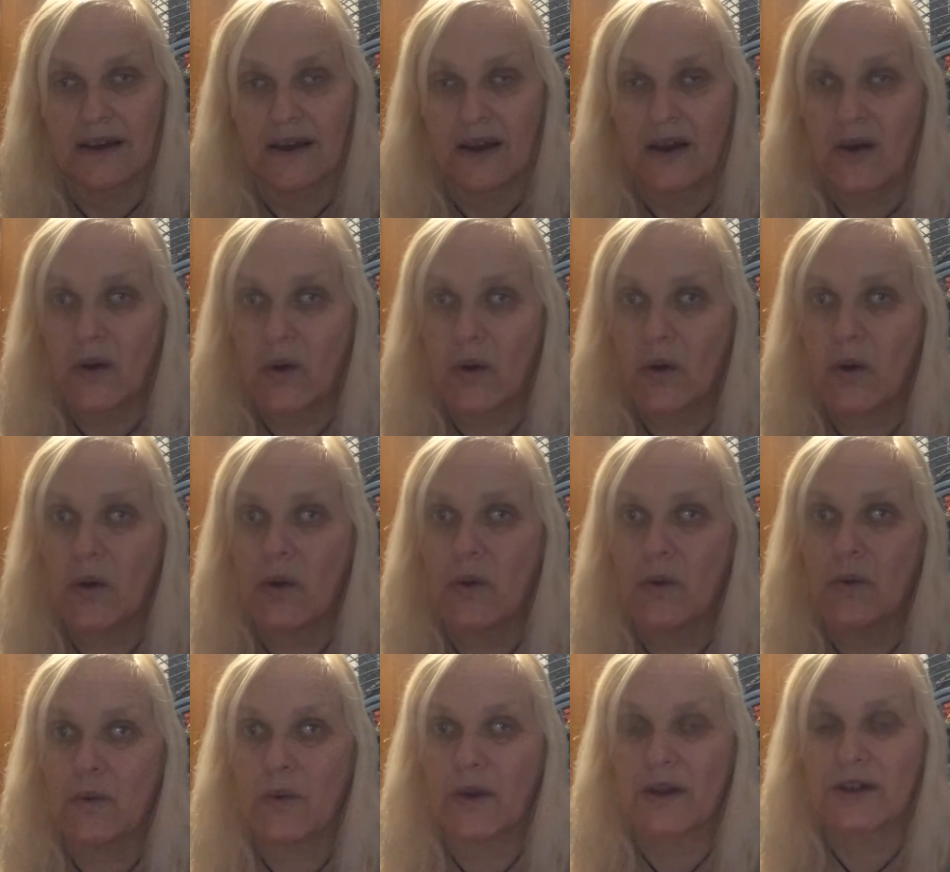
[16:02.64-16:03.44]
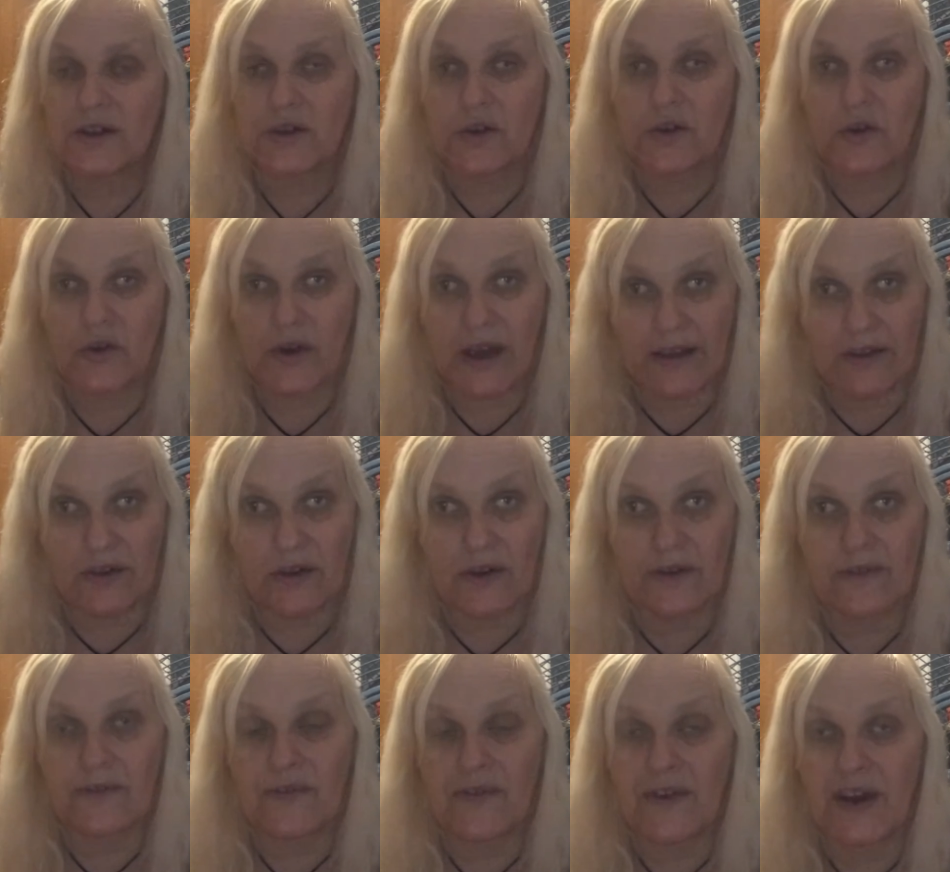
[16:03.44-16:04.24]
Oh, well, you'll get
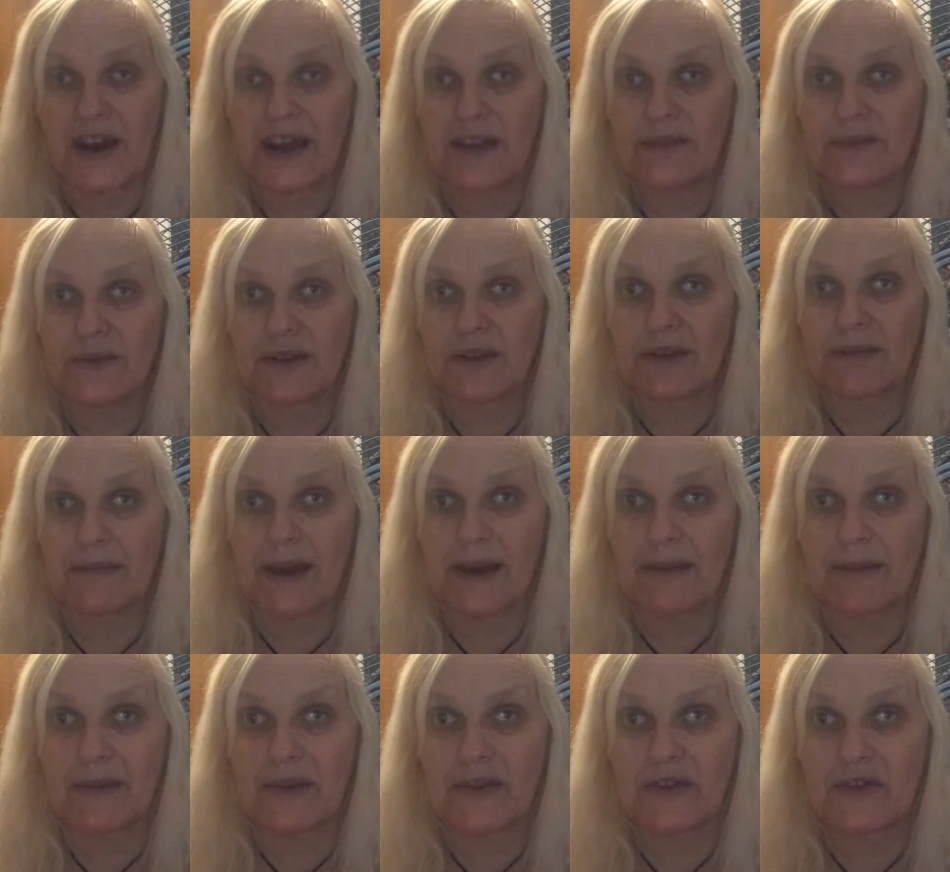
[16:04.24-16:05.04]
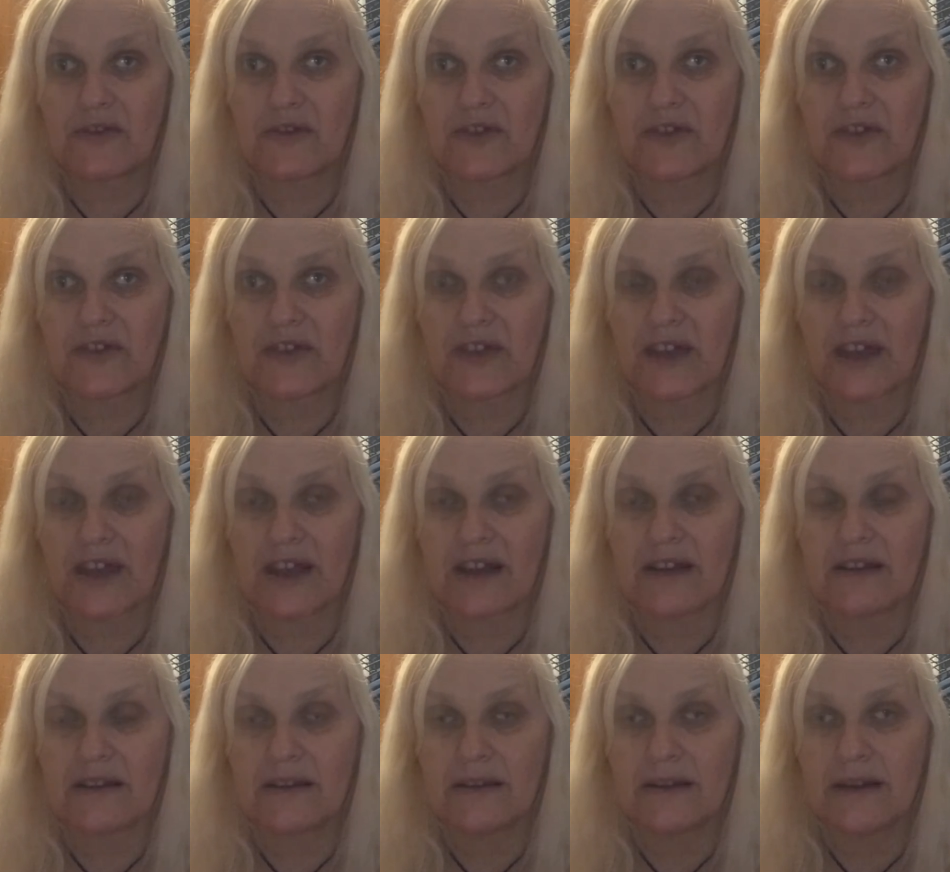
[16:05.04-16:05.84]
on fine with my mistress
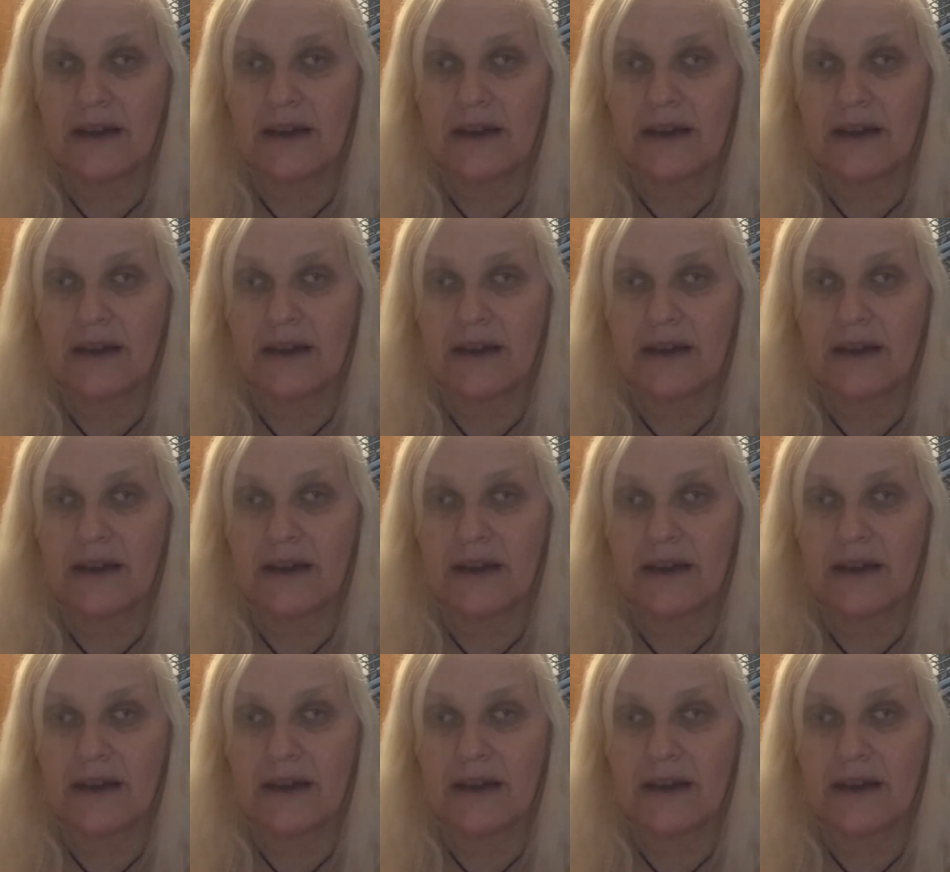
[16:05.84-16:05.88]
then.